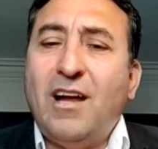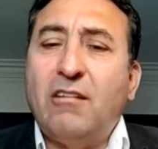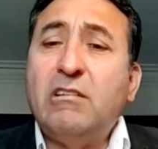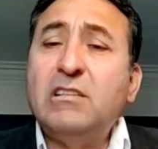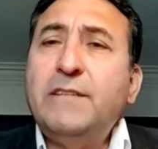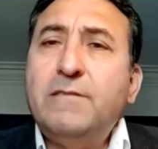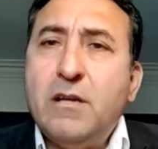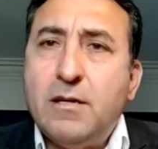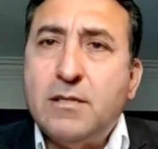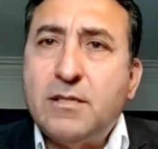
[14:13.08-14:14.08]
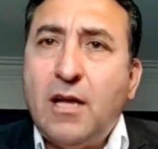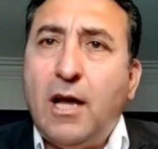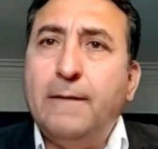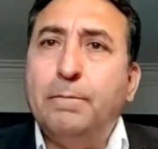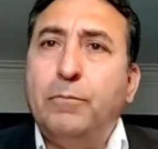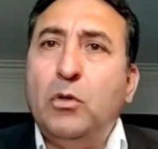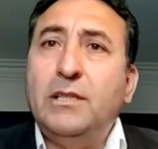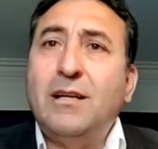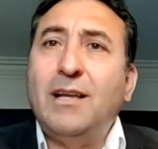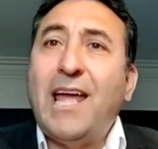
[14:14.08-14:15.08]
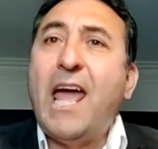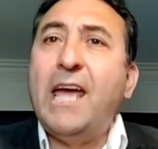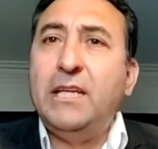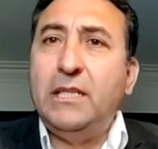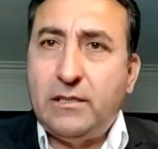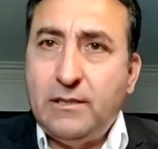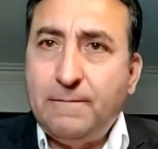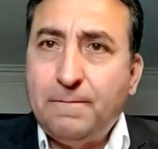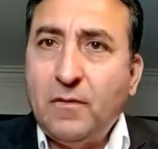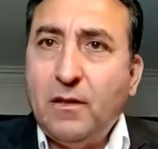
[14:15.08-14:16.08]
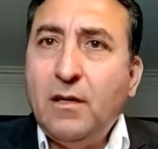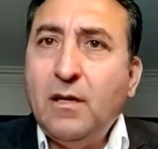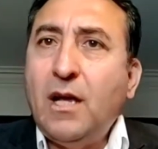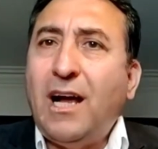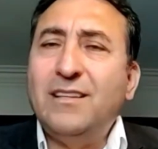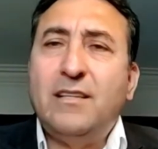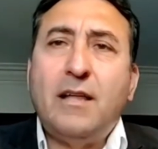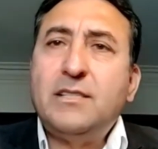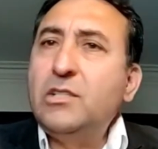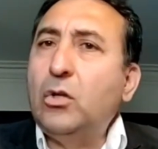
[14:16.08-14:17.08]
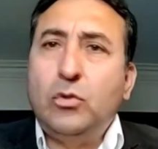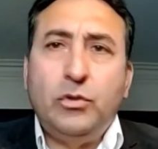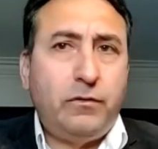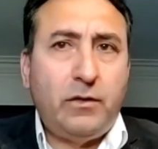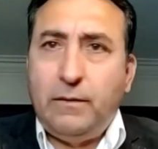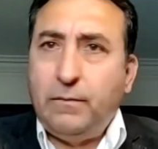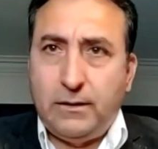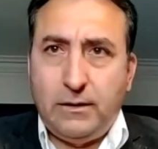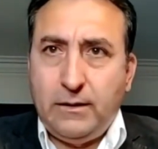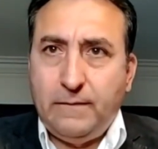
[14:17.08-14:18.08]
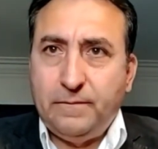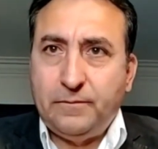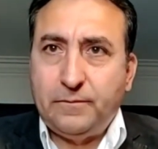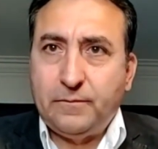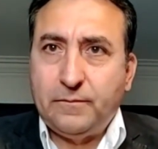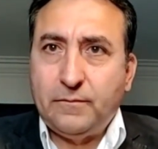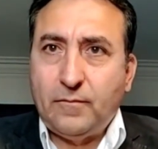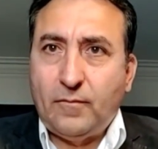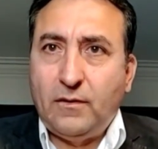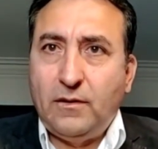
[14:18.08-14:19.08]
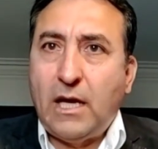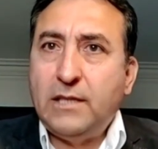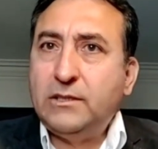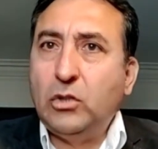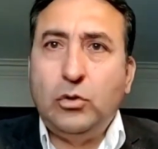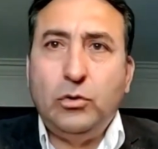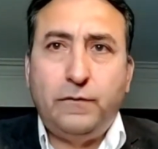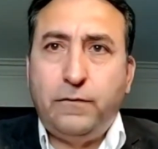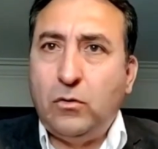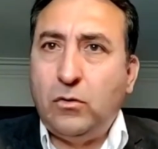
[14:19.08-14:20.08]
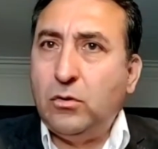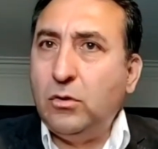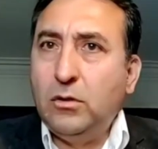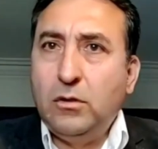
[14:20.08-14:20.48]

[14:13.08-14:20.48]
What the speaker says: aggressiveness and political hate. And that's not good for anybody. That's not good for